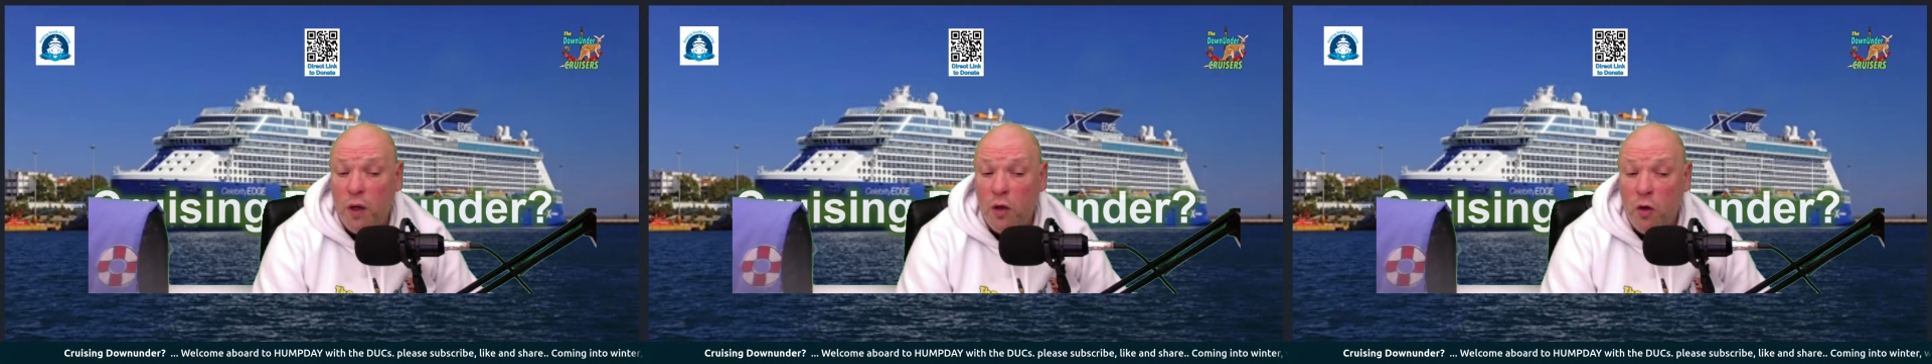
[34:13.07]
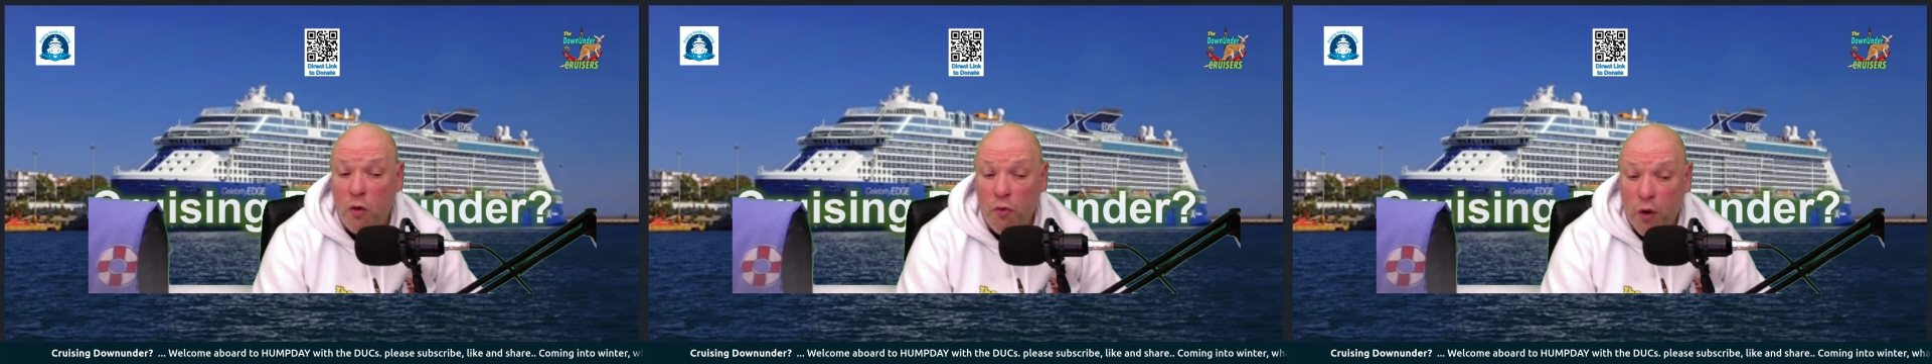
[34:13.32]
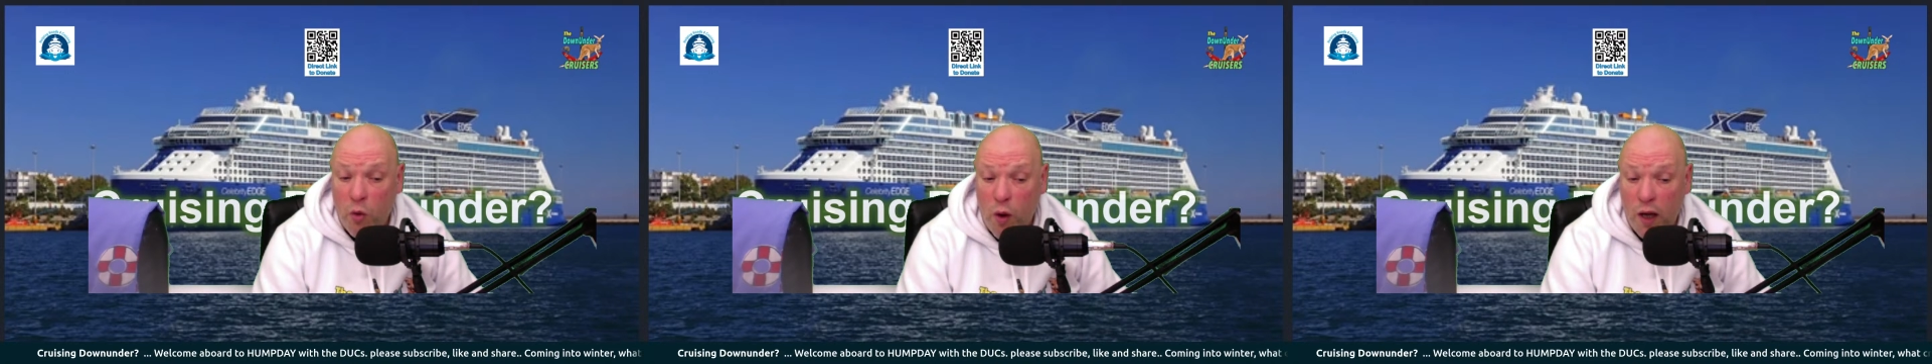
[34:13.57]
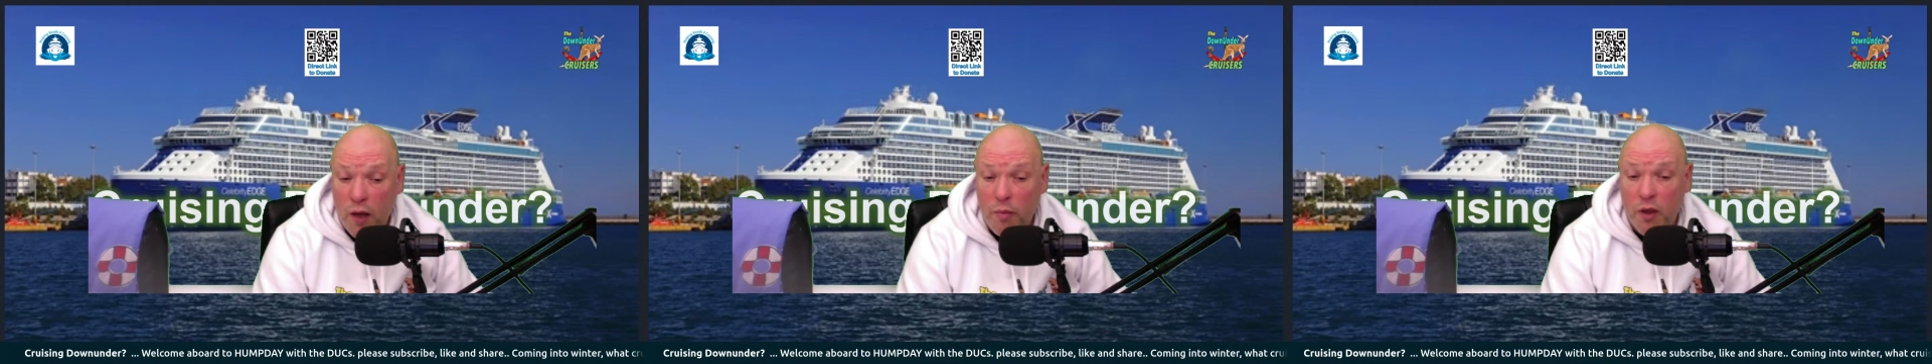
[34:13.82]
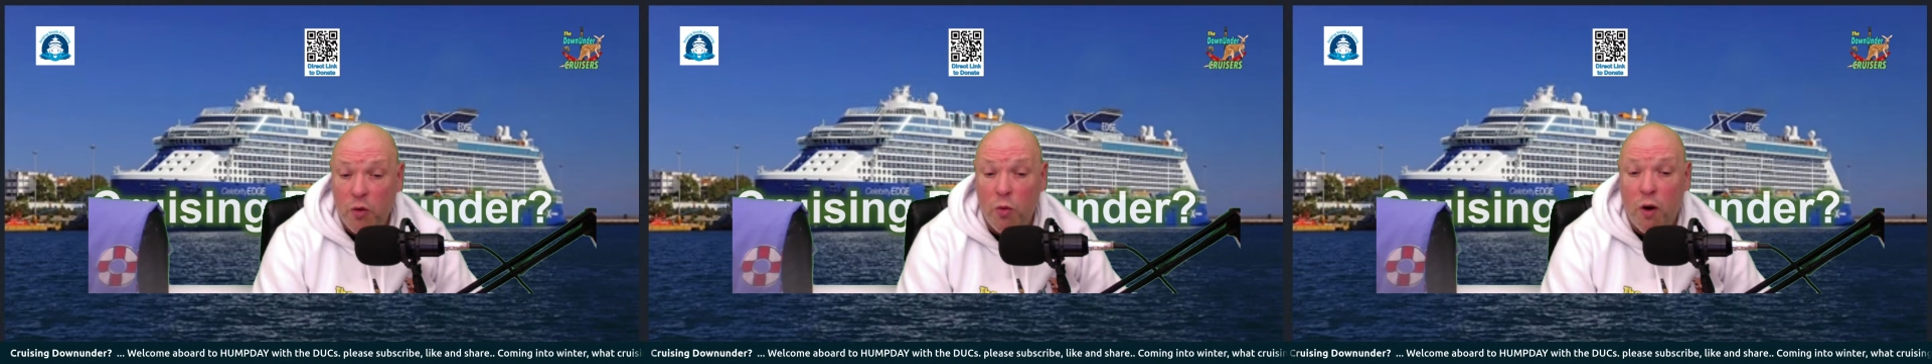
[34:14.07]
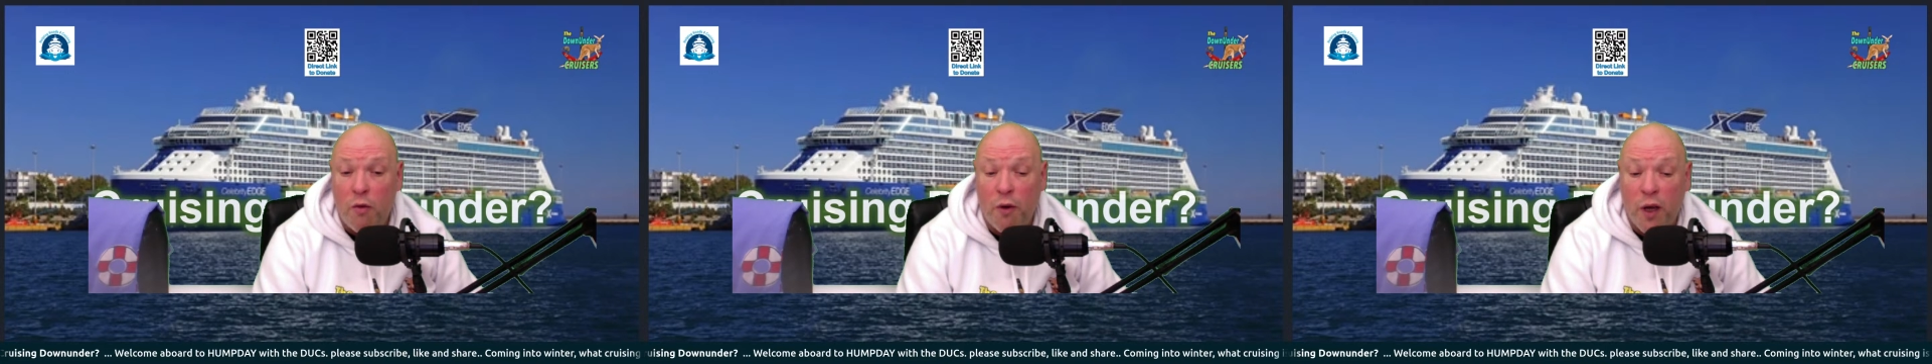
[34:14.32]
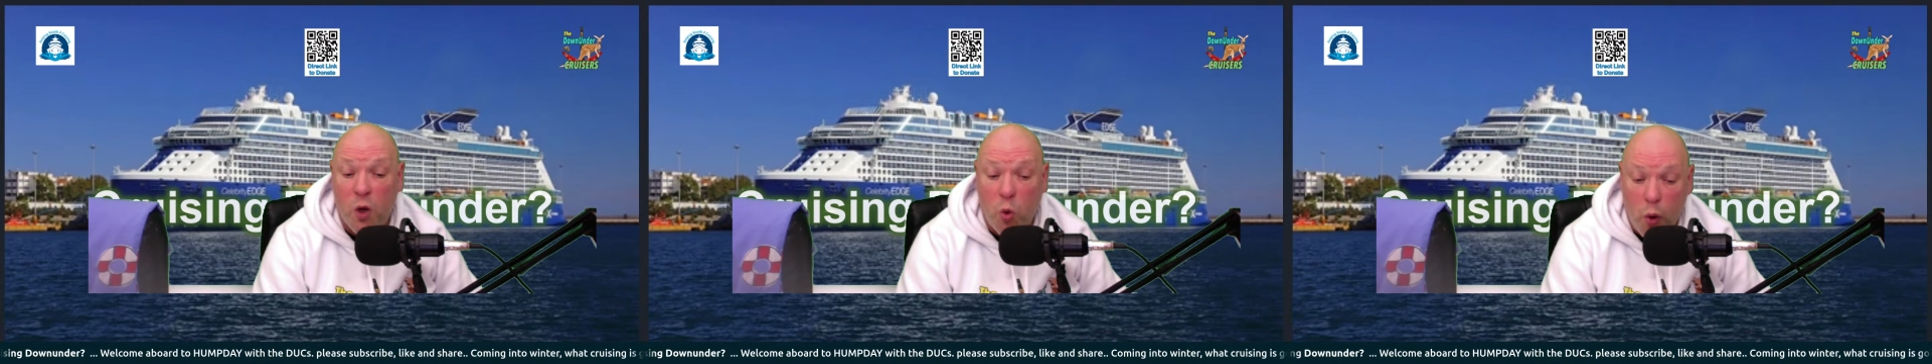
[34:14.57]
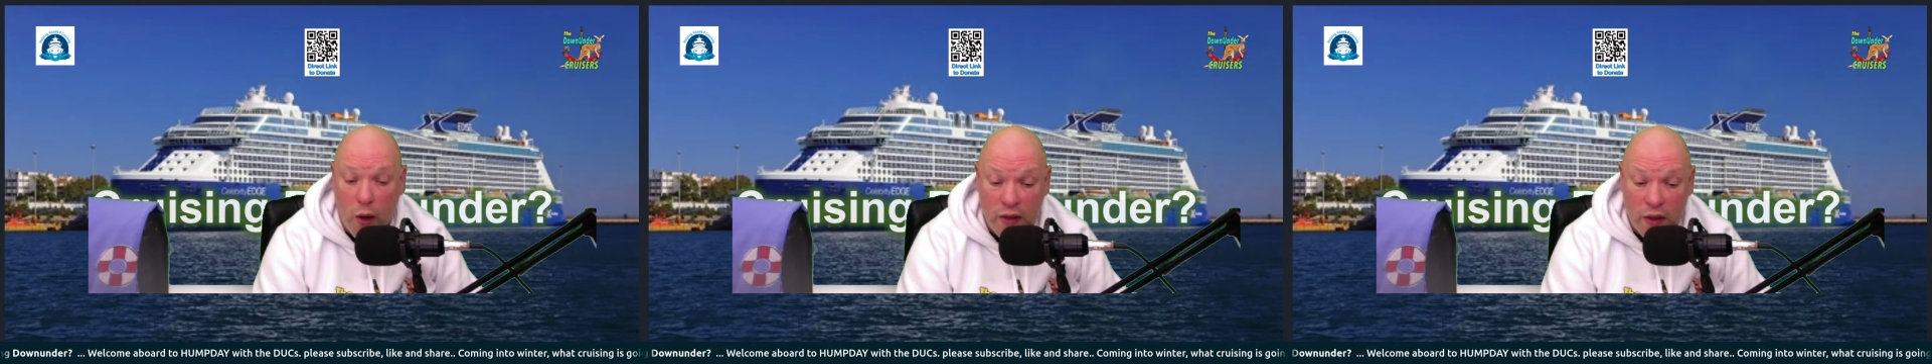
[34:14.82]
not required, but you are
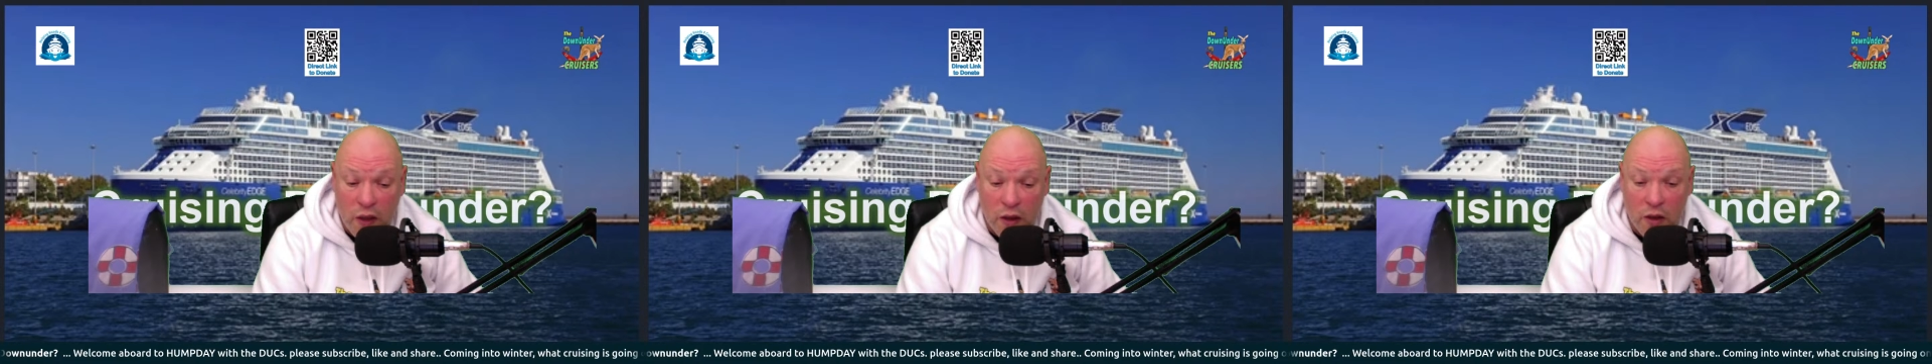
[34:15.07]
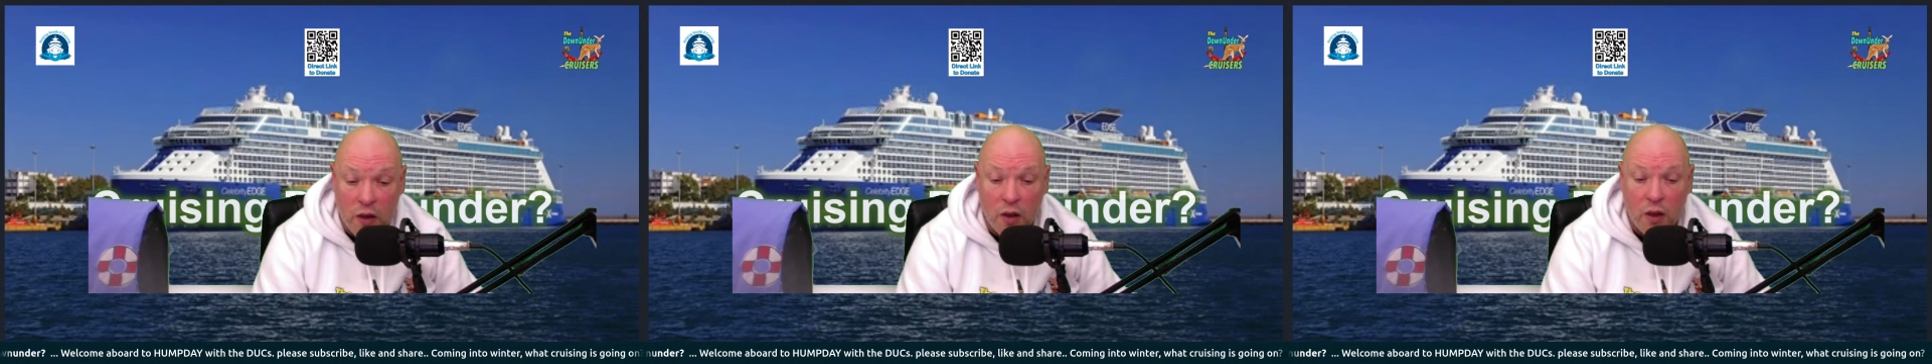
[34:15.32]
requested